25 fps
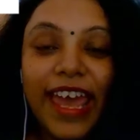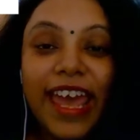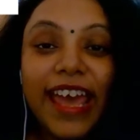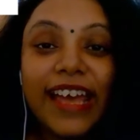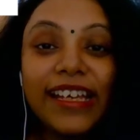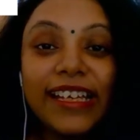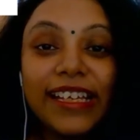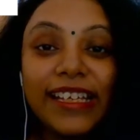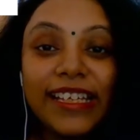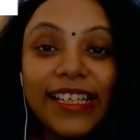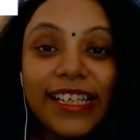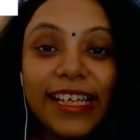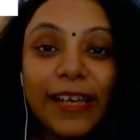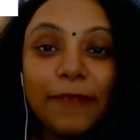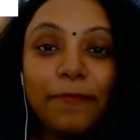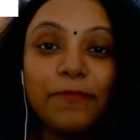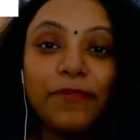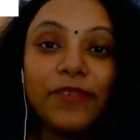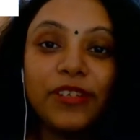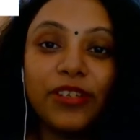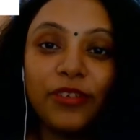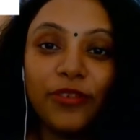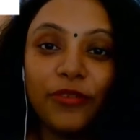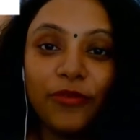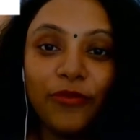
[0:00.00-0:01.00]

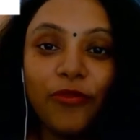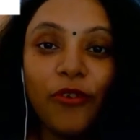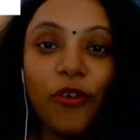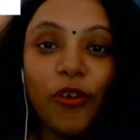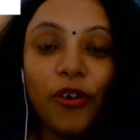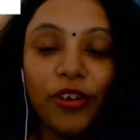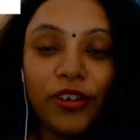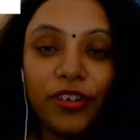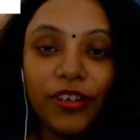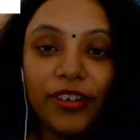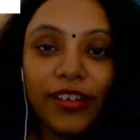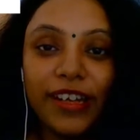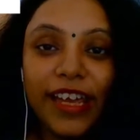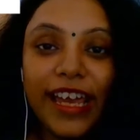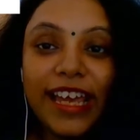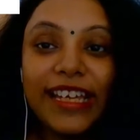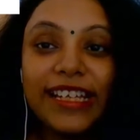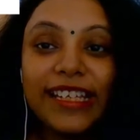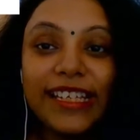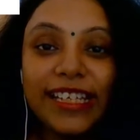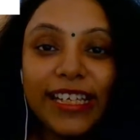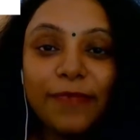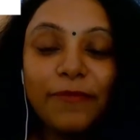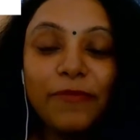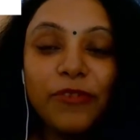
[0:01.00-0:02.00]
Except for.
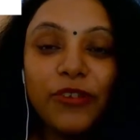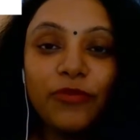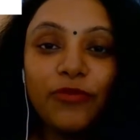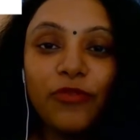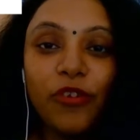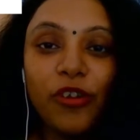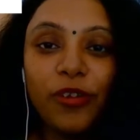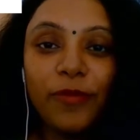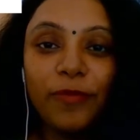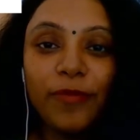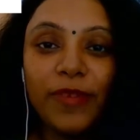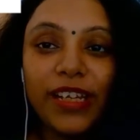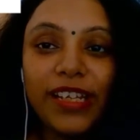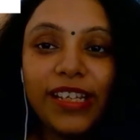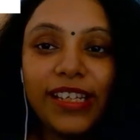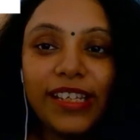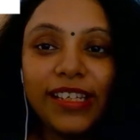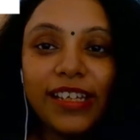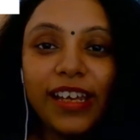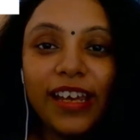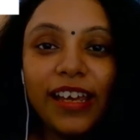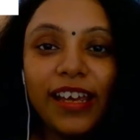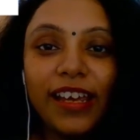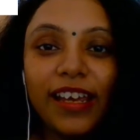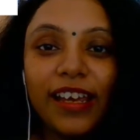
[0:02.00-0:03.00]
Except for
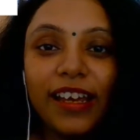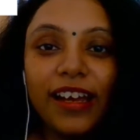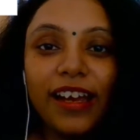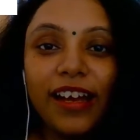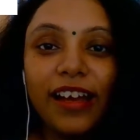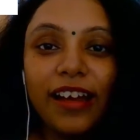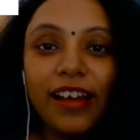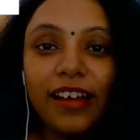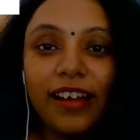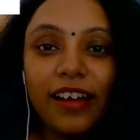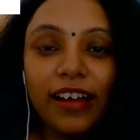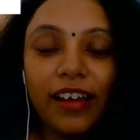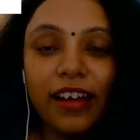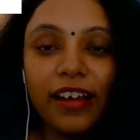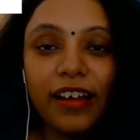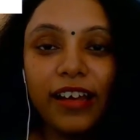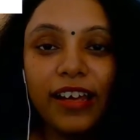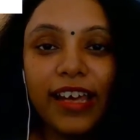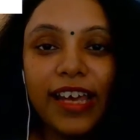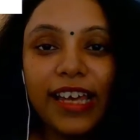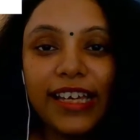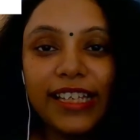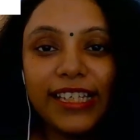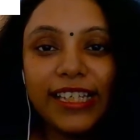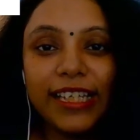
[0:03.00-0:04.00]
means
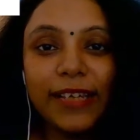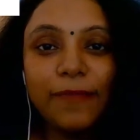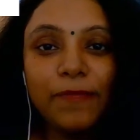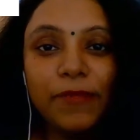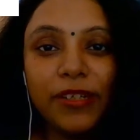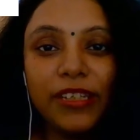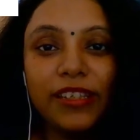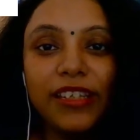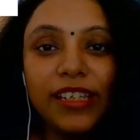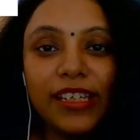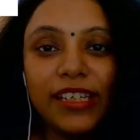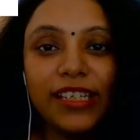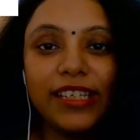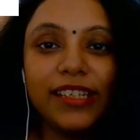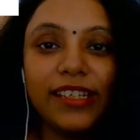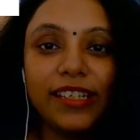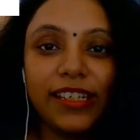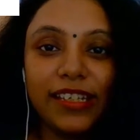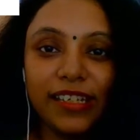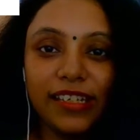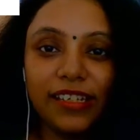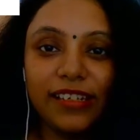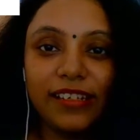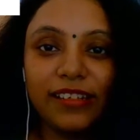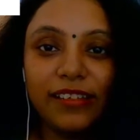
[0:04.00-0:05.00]
except this
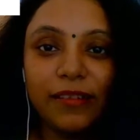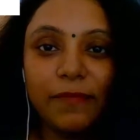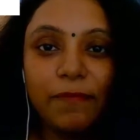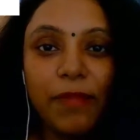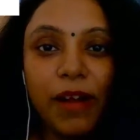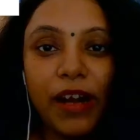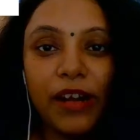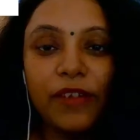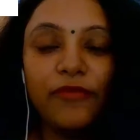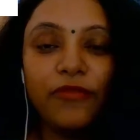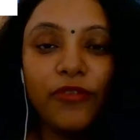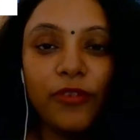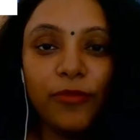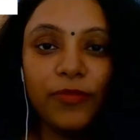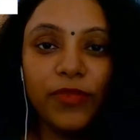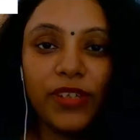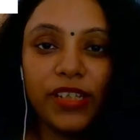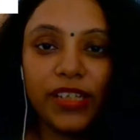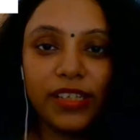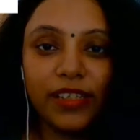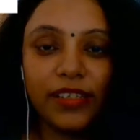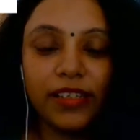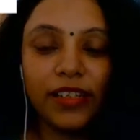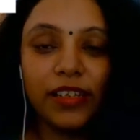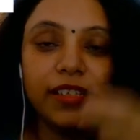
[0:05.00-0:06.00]
thing, apart from
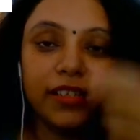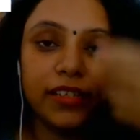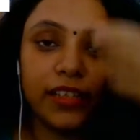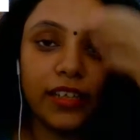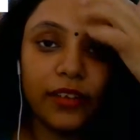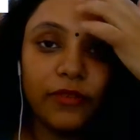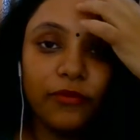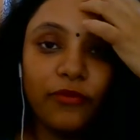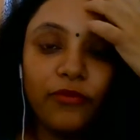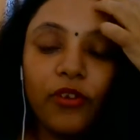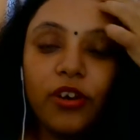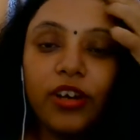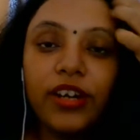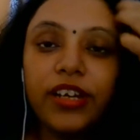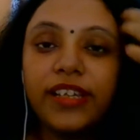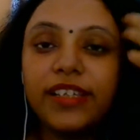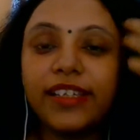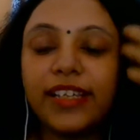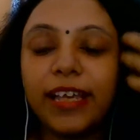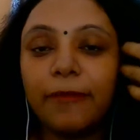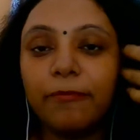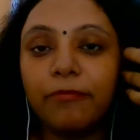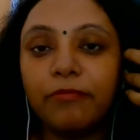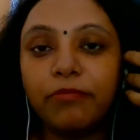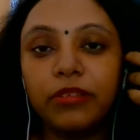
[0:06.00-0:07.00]
this thing. For
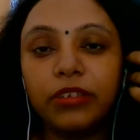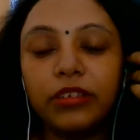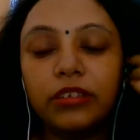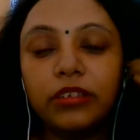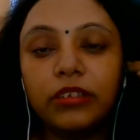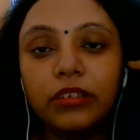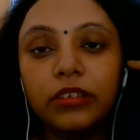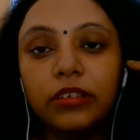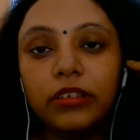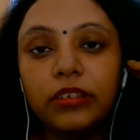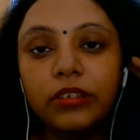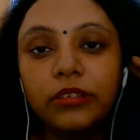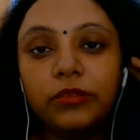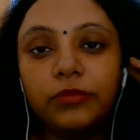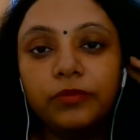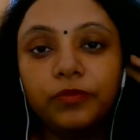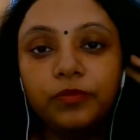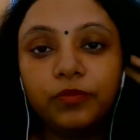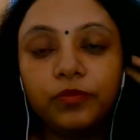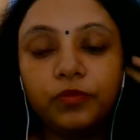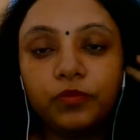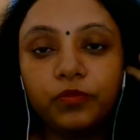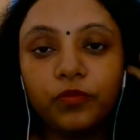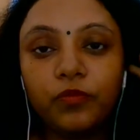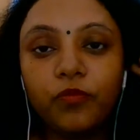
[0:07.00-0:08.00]
example,
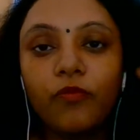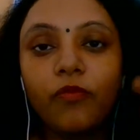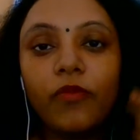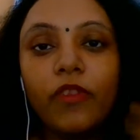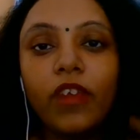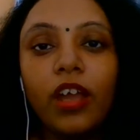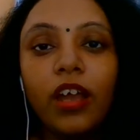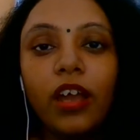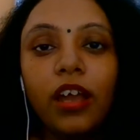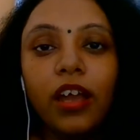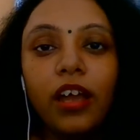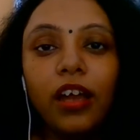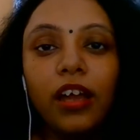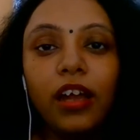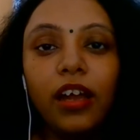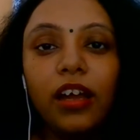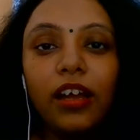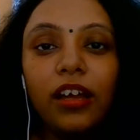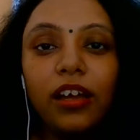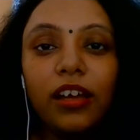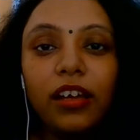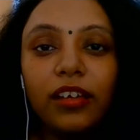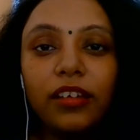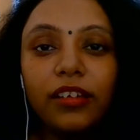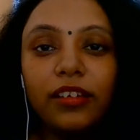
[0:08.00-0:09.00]

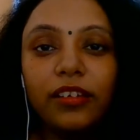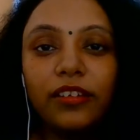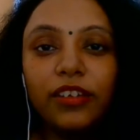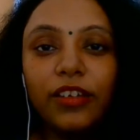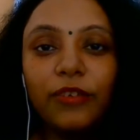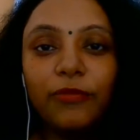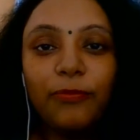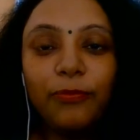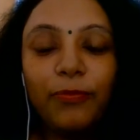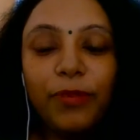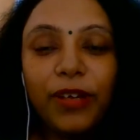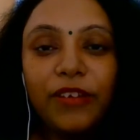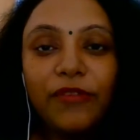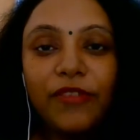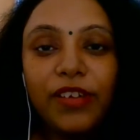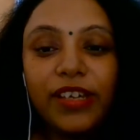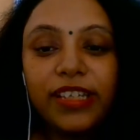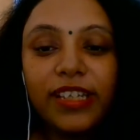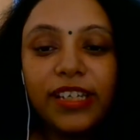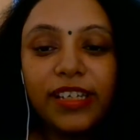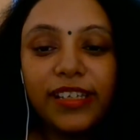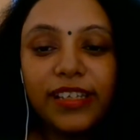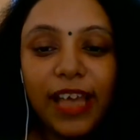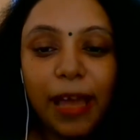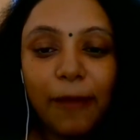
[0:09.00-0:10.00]
the
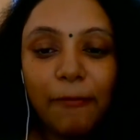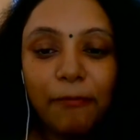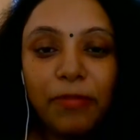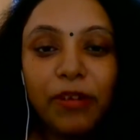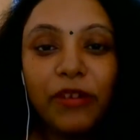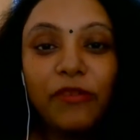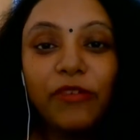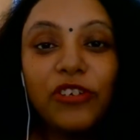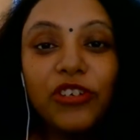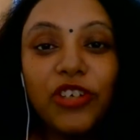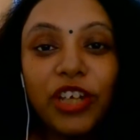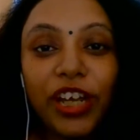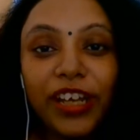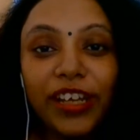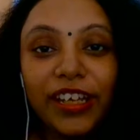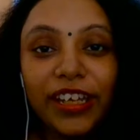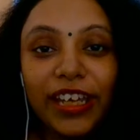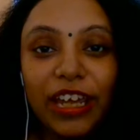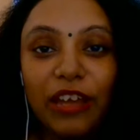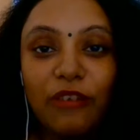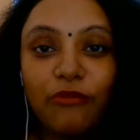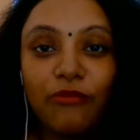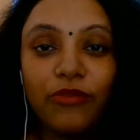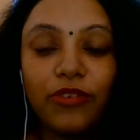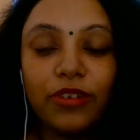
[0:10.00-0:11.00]
previous example which I
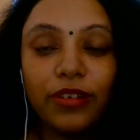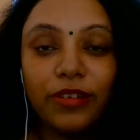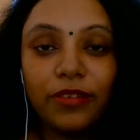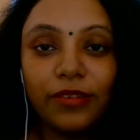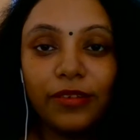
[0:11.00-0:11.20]
gave,